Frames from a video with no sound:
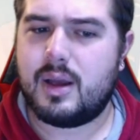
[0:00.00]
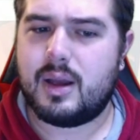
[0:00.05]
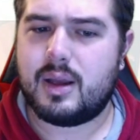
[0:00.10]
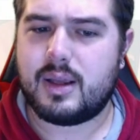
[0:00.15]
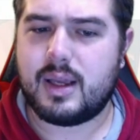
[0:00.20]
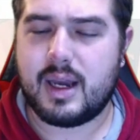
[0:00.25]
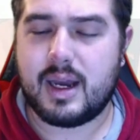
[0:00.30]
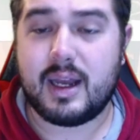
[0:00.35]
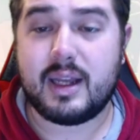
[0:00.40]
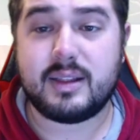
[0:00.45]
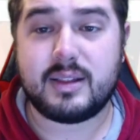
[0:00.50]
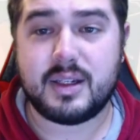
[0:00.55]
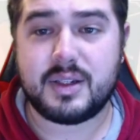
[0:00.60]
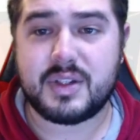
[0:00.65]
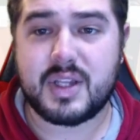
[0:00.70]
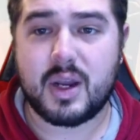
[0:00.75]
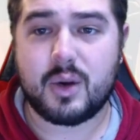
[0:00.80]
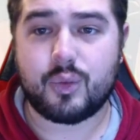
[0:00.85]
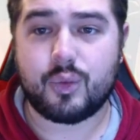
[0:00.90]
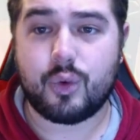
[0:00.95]
Yeah, it does
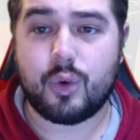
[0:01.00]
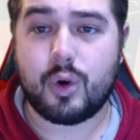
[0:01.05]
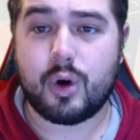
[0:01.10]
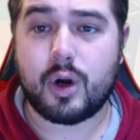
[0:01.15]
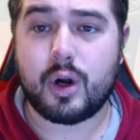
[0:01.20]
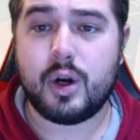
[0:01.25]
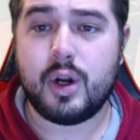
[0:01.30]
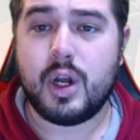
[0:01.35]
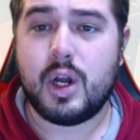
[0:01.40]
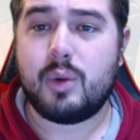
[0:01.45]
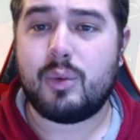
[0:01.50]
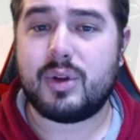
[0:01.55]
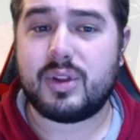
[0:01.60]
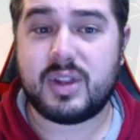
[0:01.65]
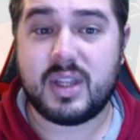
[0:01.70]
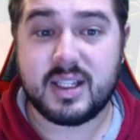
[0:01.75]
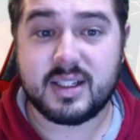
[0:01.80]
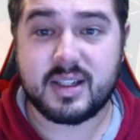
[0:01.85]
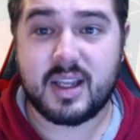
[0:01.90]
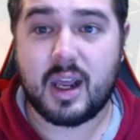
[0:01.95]
get Roar. With
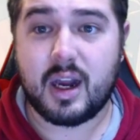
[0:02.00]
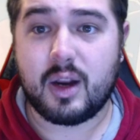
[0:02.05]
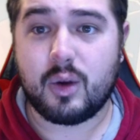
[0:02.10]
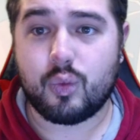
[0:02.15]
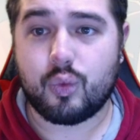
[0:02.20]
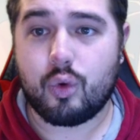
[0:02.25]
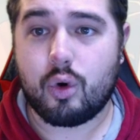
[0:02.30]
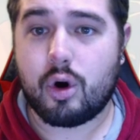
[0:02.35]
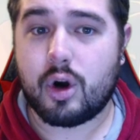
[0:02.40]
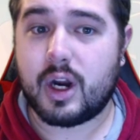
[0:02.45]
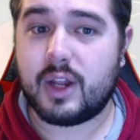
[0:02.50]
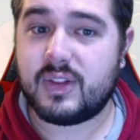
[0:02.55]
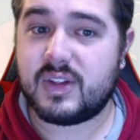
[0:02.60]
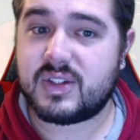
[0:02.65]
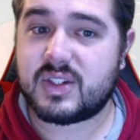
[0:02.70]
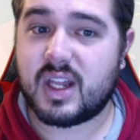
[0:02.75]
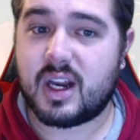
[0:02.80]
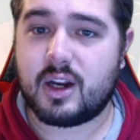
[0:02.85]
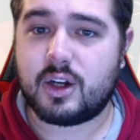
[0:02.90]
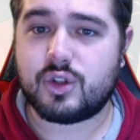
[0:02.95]
this getting Roar and this
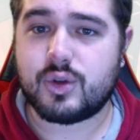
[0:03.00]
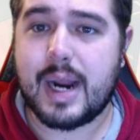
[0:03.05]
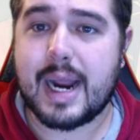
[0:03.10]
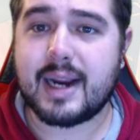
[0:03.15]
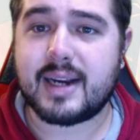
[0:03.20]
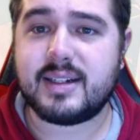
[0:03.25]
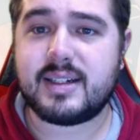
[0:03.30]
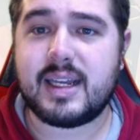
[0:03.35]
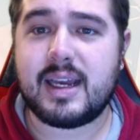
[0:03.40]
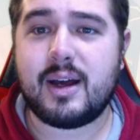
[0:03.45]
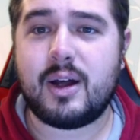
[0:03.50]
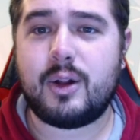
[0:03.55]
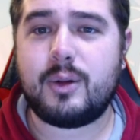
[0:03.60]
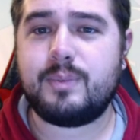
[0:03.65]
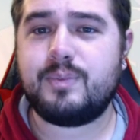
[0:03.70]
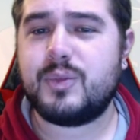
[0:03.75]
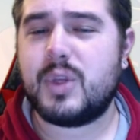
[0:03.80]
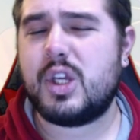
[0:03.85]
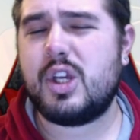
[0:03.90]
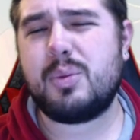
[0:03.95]
getting Dragon Tail,
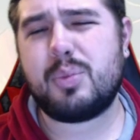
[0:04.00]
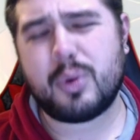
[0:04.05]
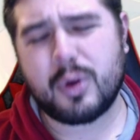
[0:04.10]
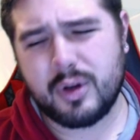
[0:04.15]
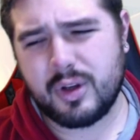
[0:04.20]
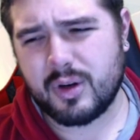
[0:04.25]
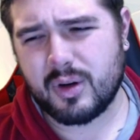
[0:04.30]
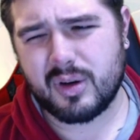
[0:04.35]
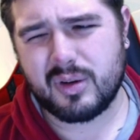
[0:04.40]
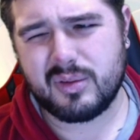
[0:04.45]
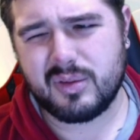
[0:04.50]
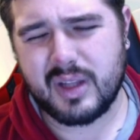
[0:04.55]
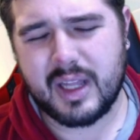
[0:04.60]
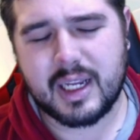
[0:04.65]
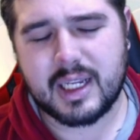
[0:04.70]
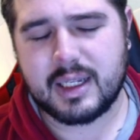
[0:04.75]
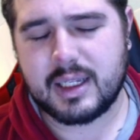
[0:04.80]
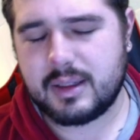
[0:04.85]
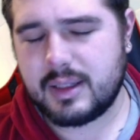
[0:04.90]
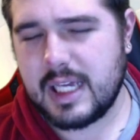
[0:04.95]
you're like
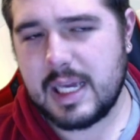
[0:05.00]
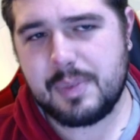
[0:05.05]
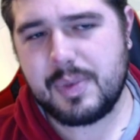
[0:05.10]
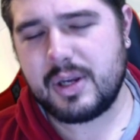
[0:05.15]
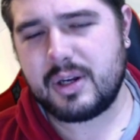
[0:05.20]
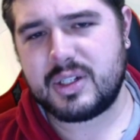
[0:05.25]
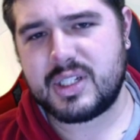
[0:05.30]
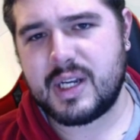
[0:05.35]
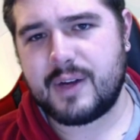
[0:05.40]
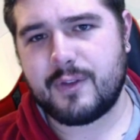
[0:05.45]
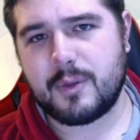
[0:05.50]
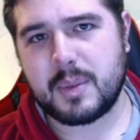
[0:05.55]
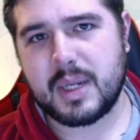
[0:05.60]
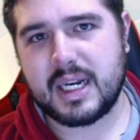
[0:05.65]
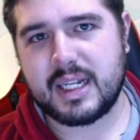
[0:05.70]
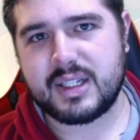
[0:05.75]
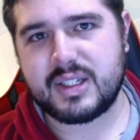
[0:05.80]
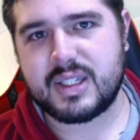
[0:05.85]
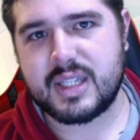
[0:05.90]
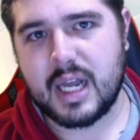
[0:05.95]
keeping yourself from
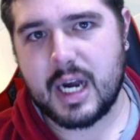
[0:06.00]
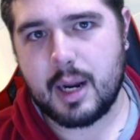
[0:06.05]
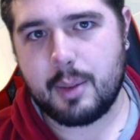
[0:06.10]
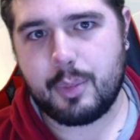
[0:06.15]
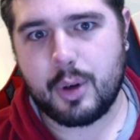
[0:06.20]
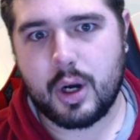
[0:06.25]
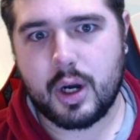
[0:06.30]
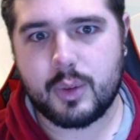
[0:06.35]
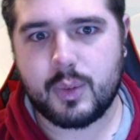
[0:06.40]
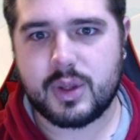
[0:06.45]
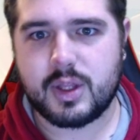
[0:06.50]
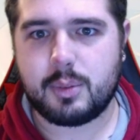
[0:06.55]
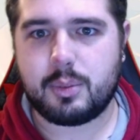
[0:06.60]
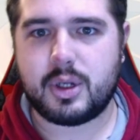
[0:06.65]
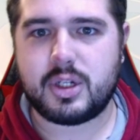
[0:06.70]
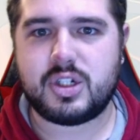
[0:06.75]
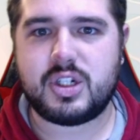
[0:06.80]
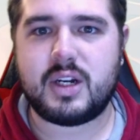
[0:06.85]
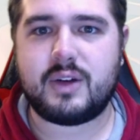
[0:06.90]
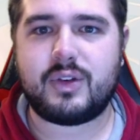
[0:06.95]
getting set up on with a
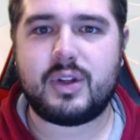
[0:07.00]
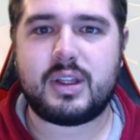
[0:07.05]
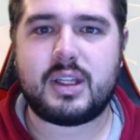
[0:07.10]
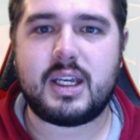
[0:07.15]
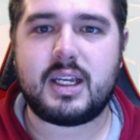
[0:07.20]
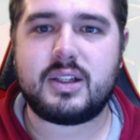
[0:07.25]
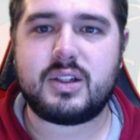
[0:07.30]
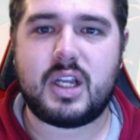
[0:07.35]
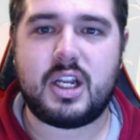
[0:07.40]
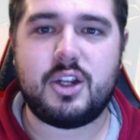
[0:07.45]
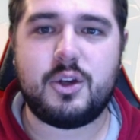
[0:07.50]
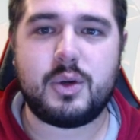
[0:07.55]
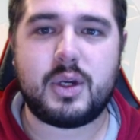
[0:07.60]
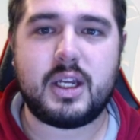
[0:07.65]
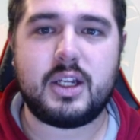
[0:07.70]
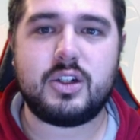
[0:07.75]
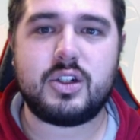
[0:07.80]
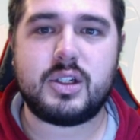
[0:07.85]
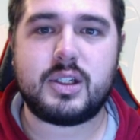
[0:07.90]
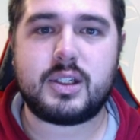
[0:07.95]
bunch of different things, and you
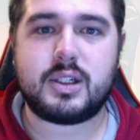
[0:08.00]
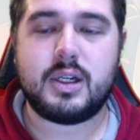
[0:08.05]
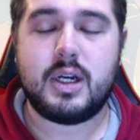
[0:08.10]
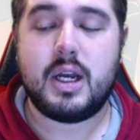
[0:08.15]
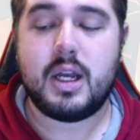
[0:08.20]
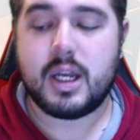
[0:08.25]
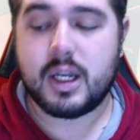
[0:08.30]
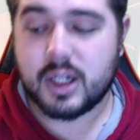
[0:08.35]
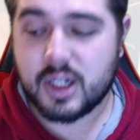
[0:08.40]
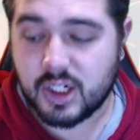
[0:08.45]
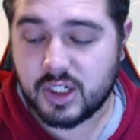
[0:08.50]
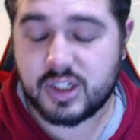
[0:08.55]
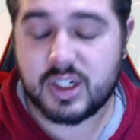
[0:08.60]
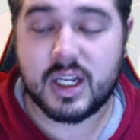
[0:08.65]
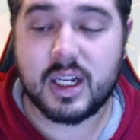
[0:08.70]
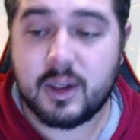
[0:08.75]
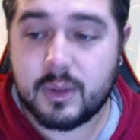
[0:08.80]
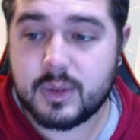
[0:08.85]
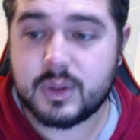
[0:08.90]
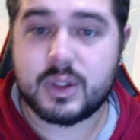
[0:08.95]
can just
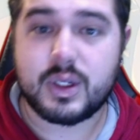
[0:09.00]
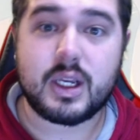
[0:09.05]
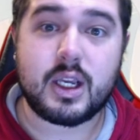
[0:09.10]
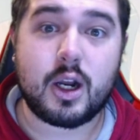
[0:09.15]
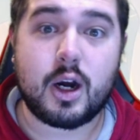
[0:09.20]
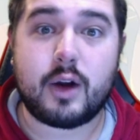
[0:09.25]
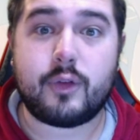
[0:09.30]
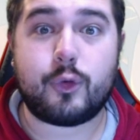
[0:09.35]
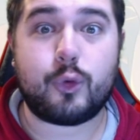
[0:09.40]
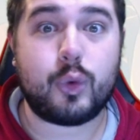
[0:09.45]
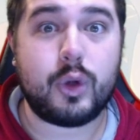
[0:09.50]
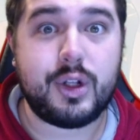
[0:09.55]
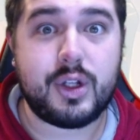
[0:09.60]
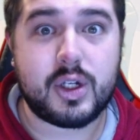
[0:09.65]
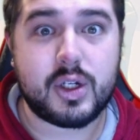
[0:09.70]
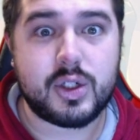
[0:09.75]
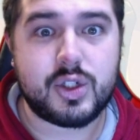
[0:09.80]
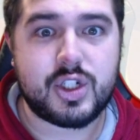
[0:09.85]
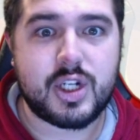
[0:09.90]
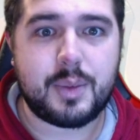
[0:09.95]
continuously get off really
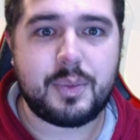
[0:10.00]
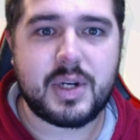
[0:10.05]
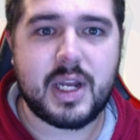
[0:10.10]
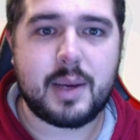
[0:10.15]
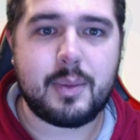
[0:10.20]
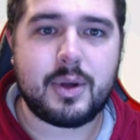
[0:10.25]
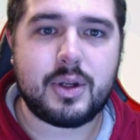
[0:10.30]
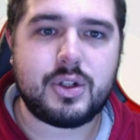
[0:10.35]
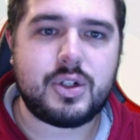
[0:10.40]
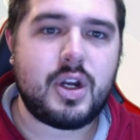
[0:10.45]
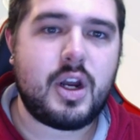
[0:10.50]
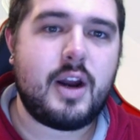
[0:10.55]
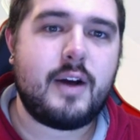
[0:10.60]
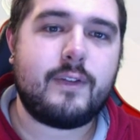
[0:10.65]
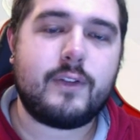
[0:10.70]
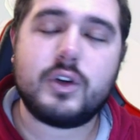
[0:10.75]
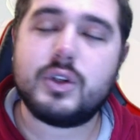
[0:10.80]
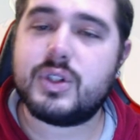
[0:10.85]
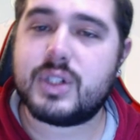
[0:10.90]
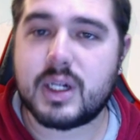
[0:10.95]
good chip damage
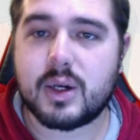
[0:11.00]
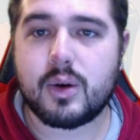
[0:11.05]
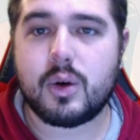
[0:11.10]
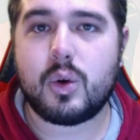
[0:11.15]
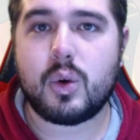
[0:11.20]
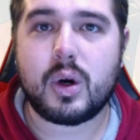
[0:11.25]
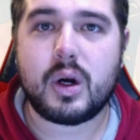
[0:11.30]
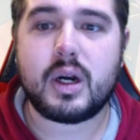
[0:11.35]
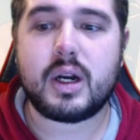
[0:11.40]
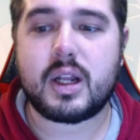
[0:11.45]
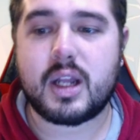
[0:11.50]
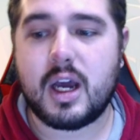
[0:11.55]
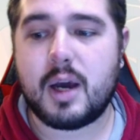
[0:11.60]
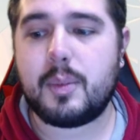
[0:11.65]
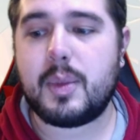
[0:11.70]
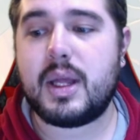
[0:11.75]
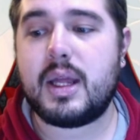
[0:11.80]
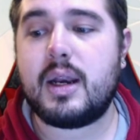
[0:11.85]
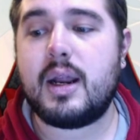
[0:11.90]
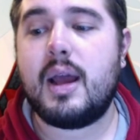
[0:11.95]
for Zeraora to come
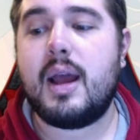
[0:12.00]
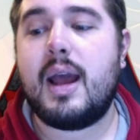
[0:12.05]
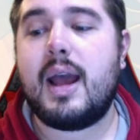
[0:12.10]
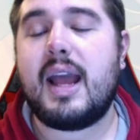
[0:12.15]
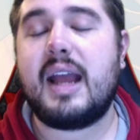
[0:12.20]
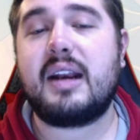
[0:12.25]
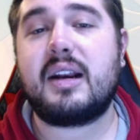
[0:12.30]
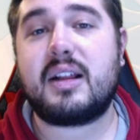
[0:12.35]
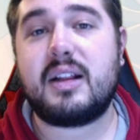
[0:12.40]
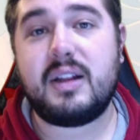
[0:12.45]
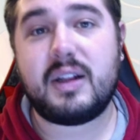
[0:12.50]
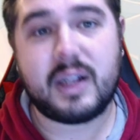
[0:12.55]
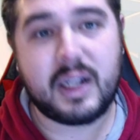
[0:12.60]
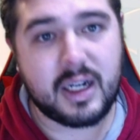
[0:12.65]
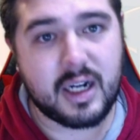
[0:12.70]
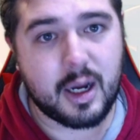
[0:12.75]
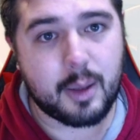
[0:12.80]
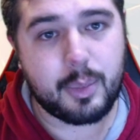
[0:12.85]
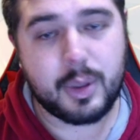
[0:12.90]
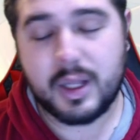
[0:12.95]
in and clean
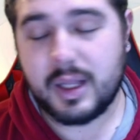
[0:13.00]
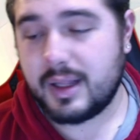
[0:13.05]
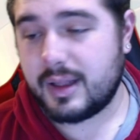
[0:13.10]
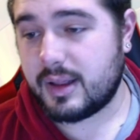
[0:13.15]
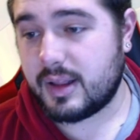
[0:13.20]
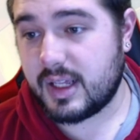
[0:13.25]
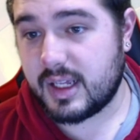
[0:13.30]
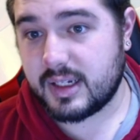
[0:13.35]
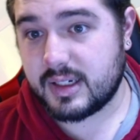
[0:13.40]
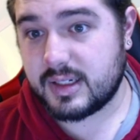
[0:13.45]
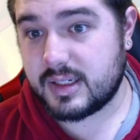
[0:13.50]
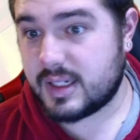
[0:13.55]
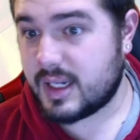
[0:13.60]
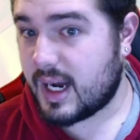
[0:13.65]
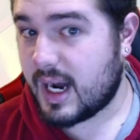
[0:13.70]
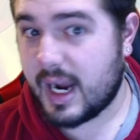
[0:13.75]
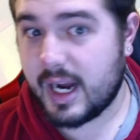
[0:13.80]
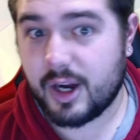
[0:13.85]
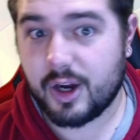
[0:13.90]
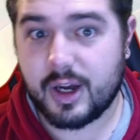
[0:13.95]
up the
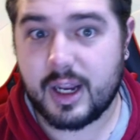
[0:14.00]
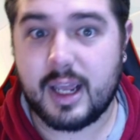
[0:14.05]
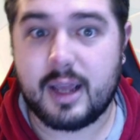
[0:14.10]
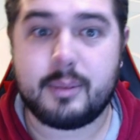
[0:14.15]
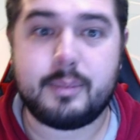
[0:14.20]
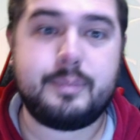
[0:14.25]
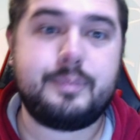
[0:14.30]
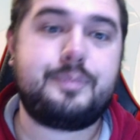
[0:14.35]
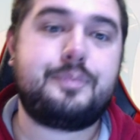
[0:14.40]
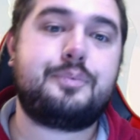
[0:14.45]
entire game.